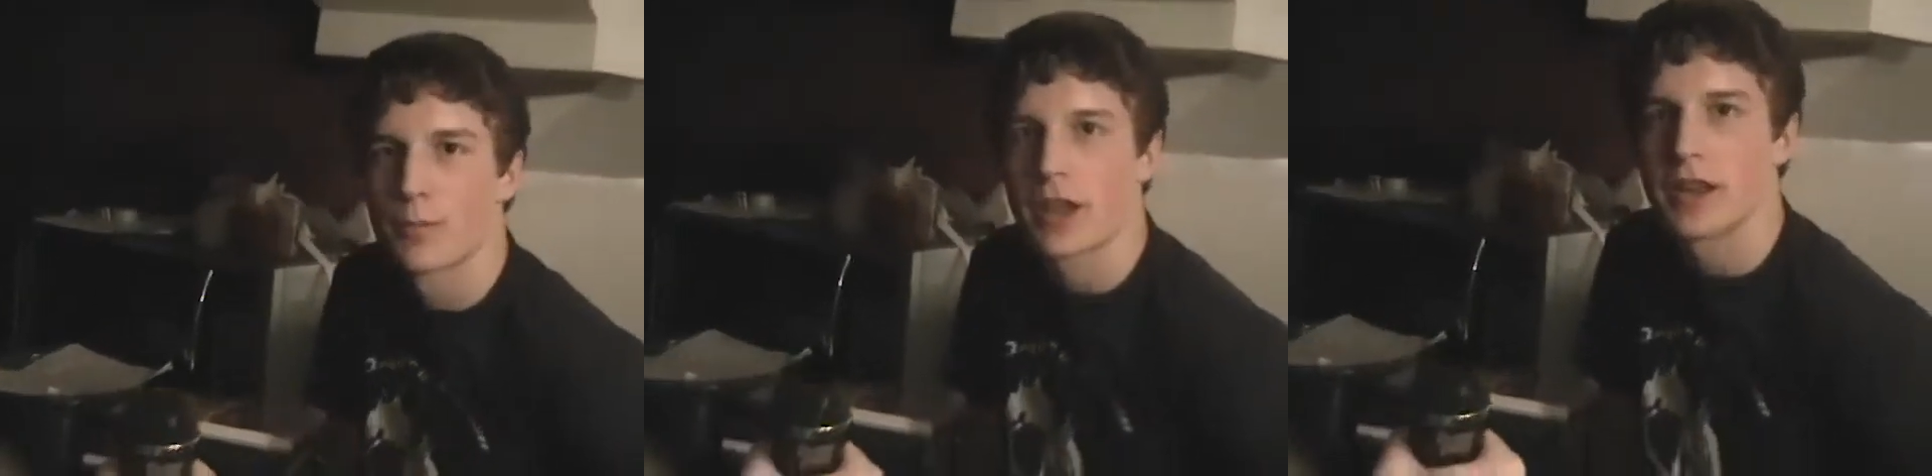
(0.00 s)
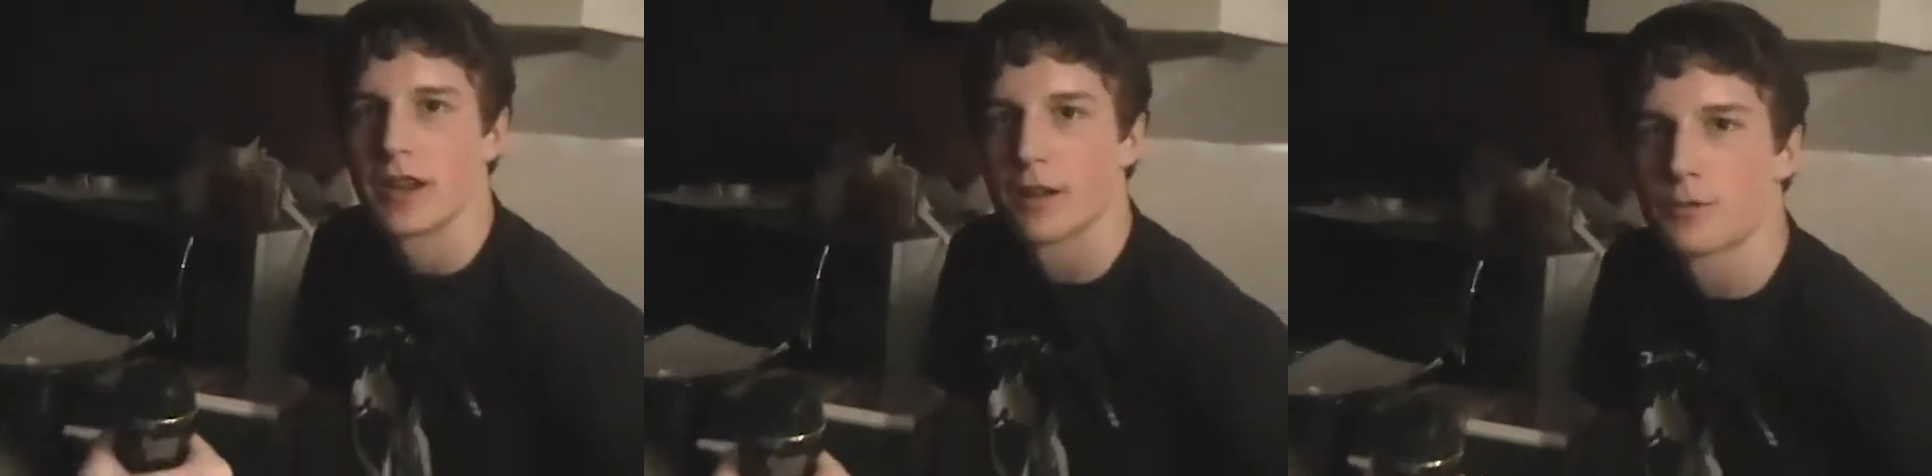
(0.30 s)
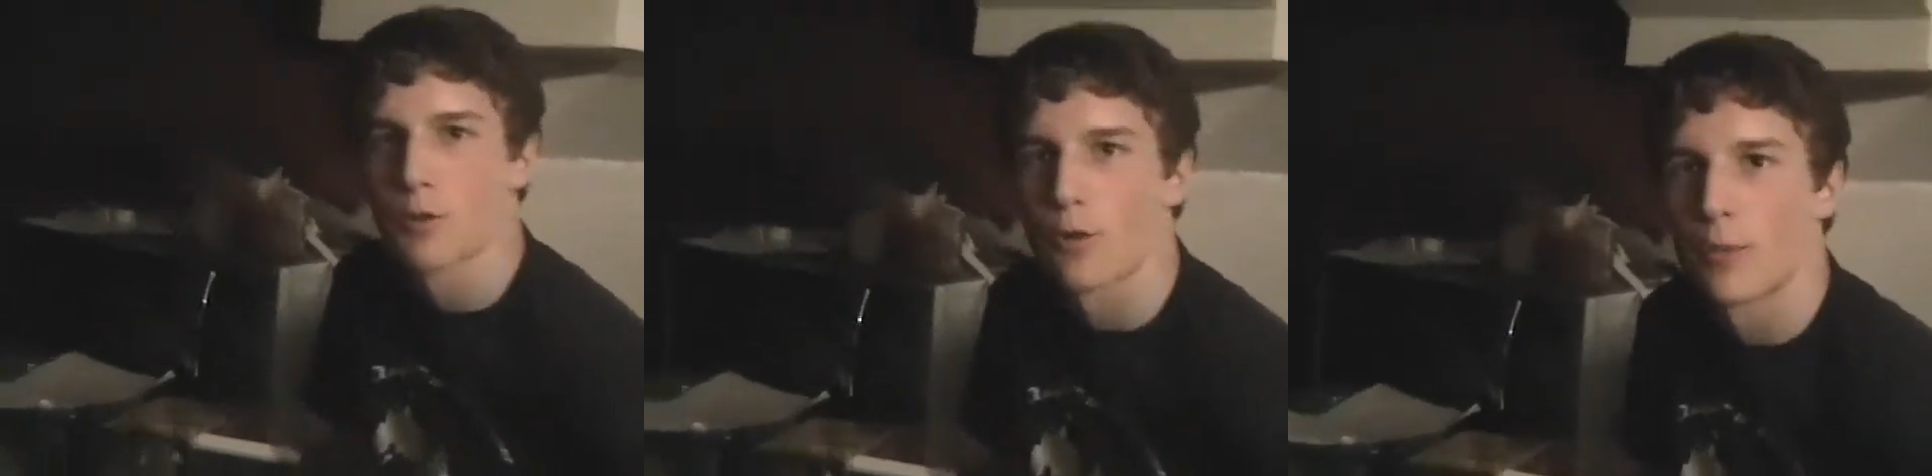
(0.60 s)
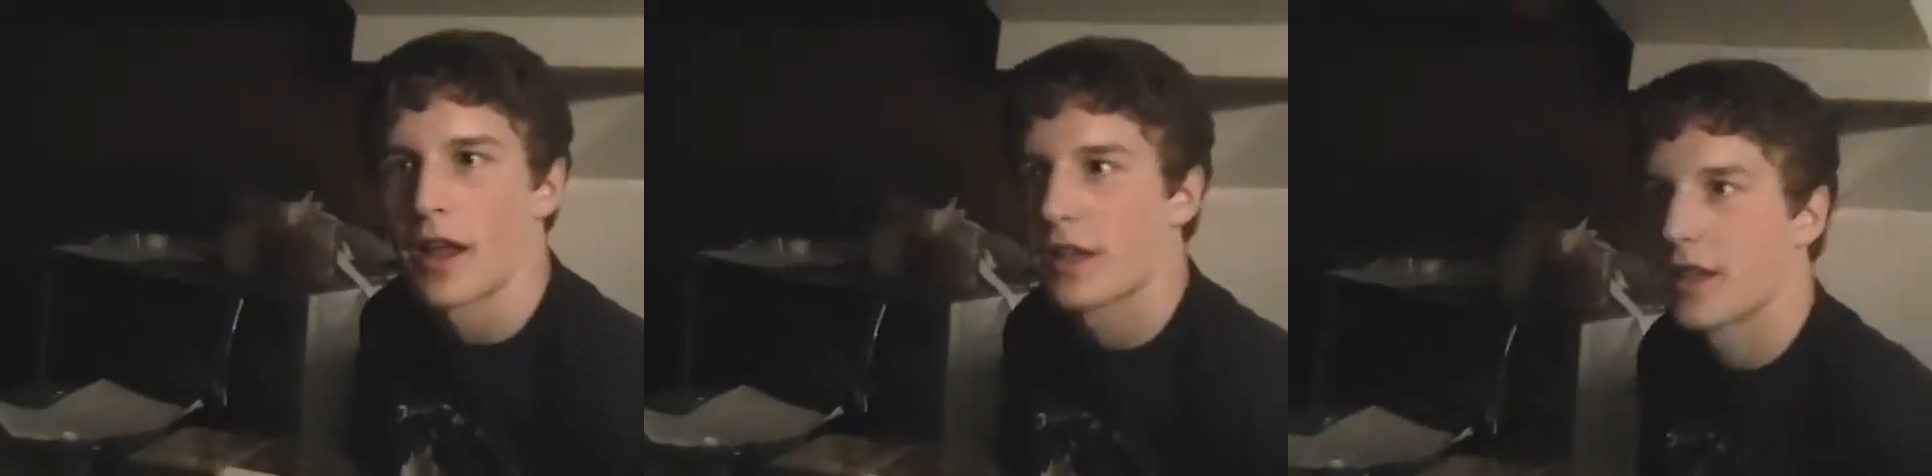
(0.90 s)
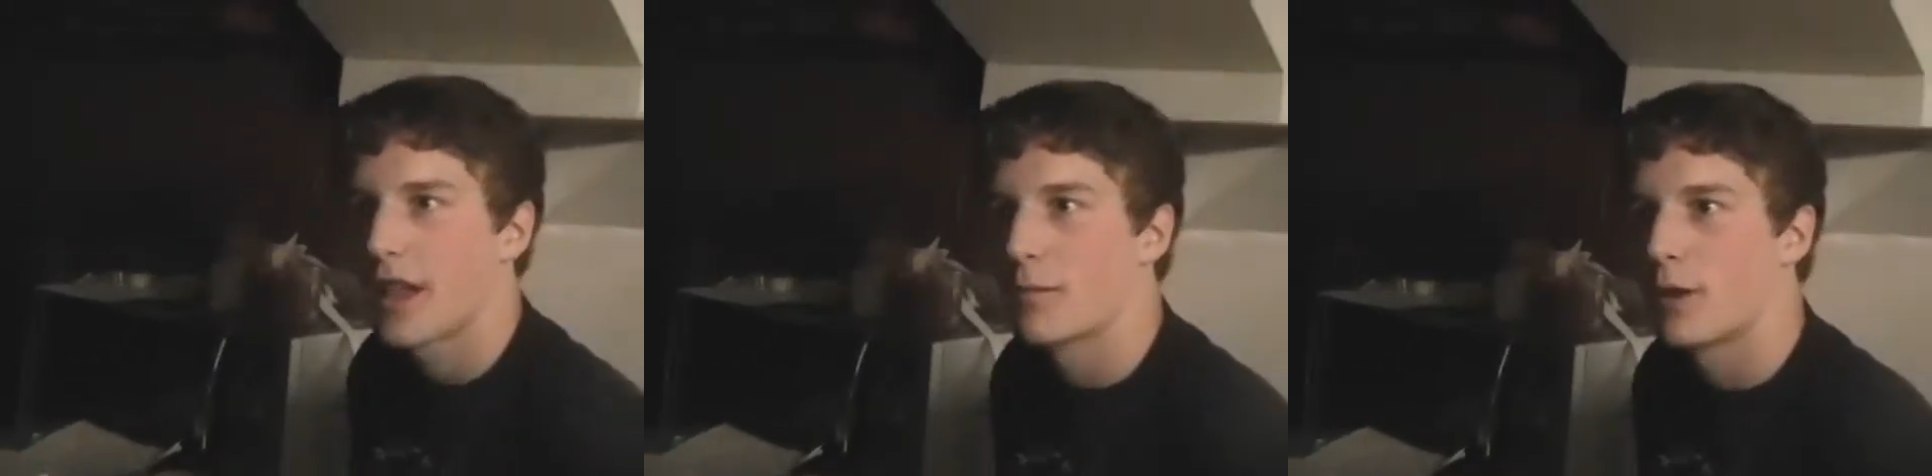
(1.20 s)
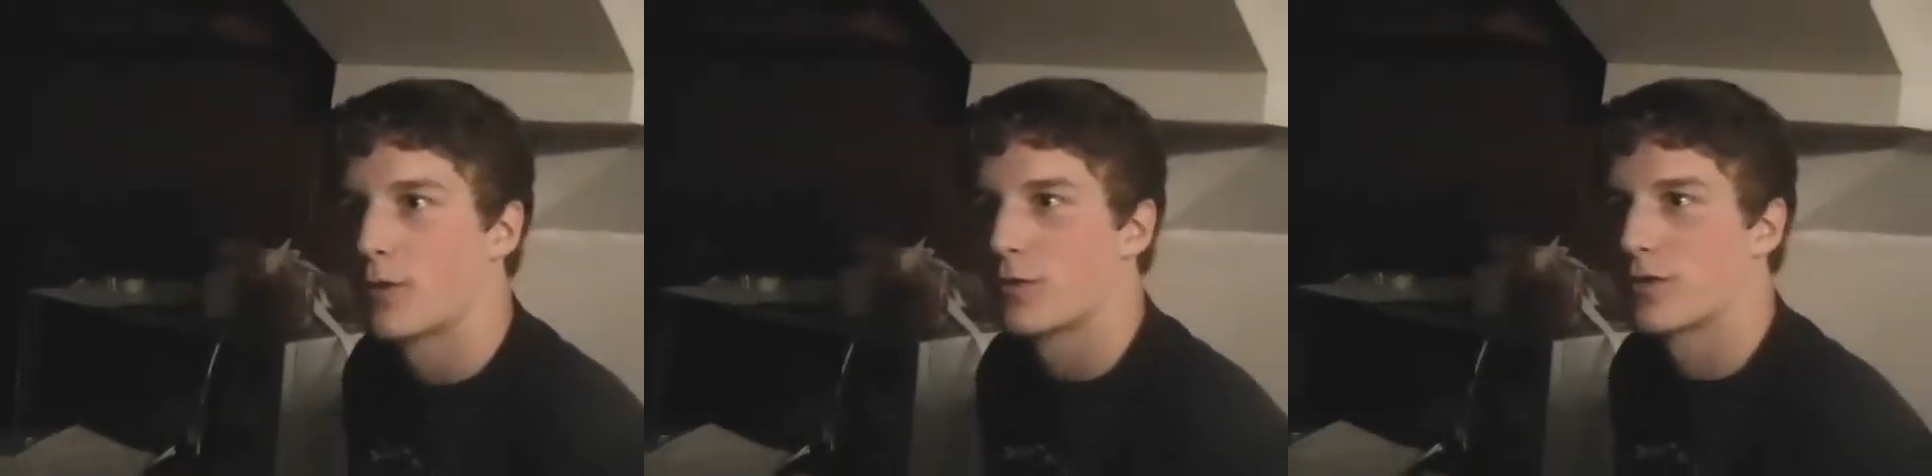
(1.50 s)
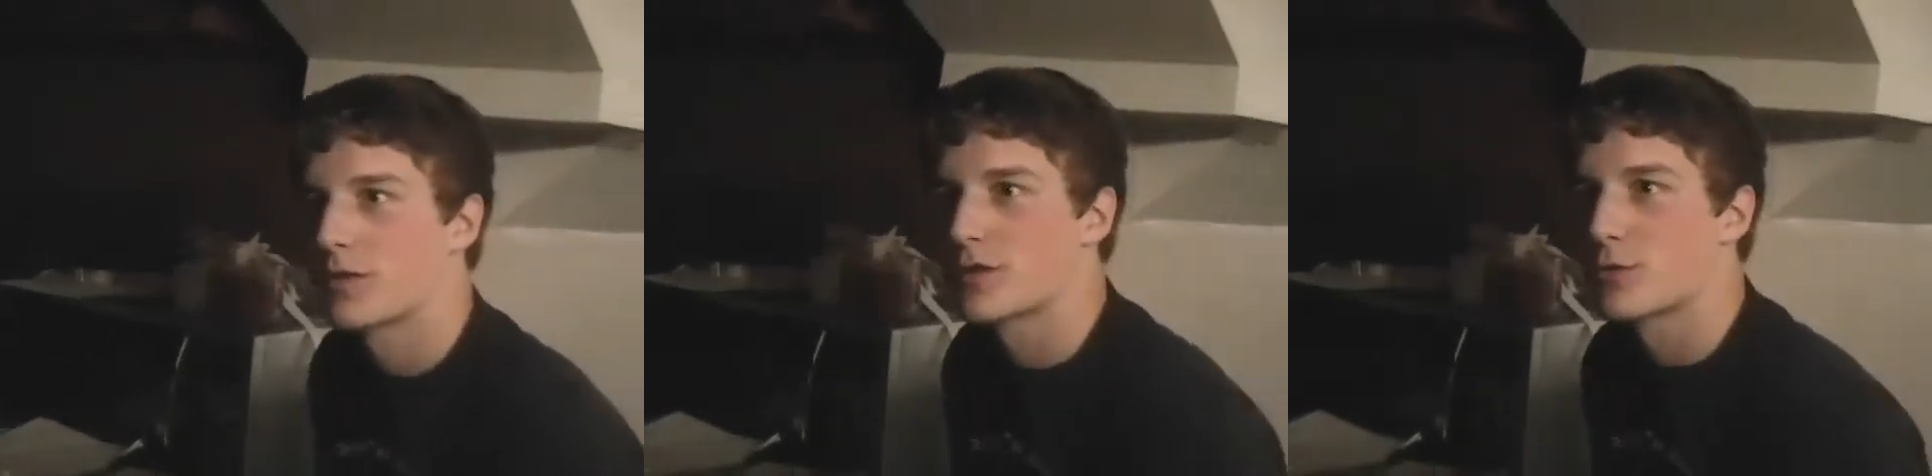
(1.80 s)
painting of Tor by Adam Allen
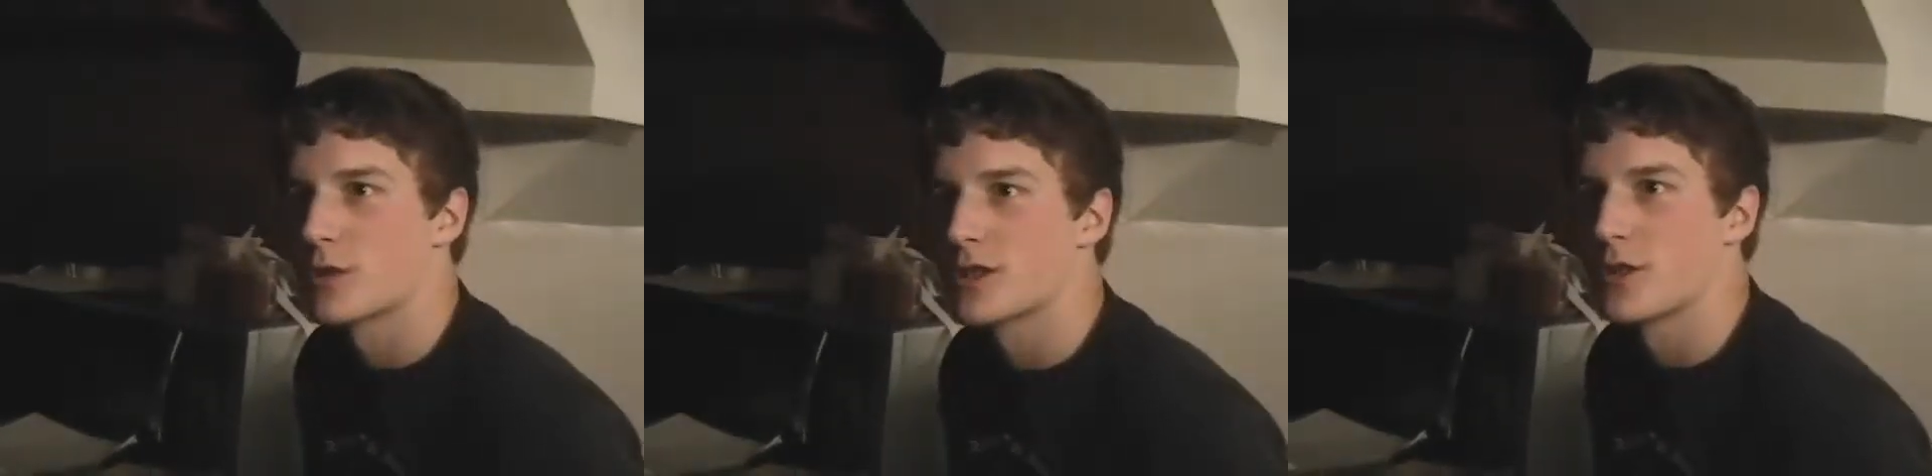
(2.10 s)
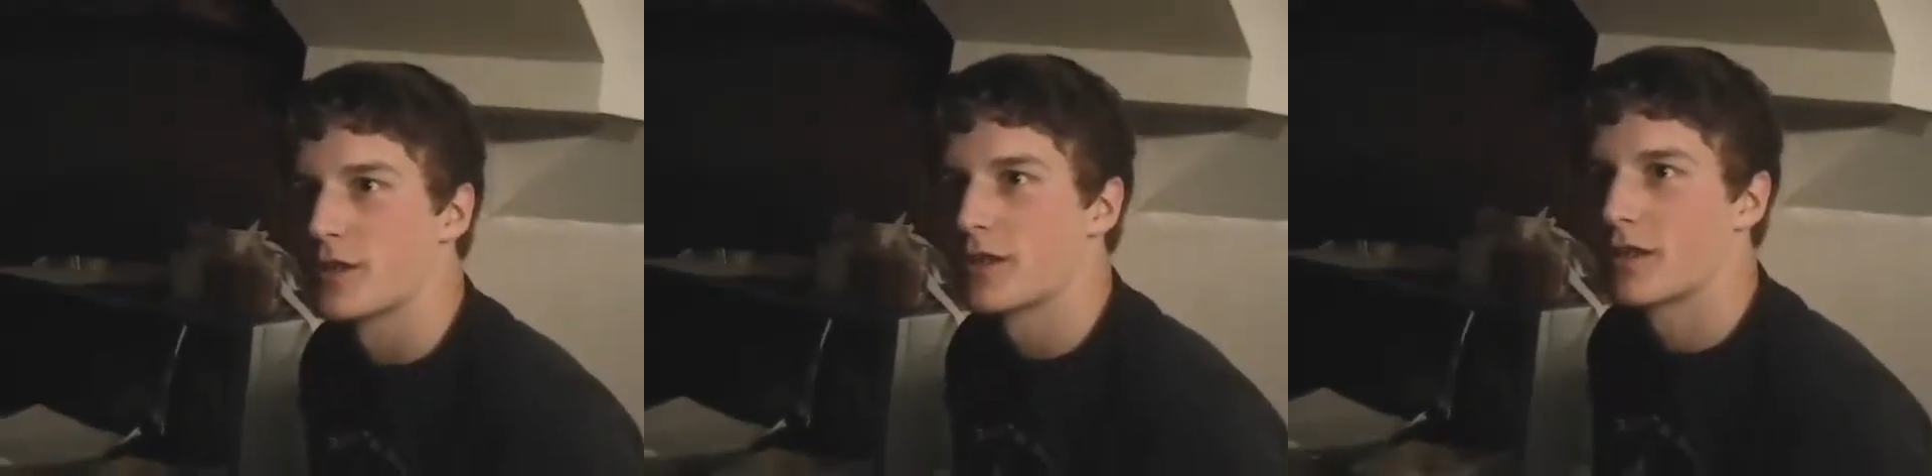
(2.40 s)
twist to it.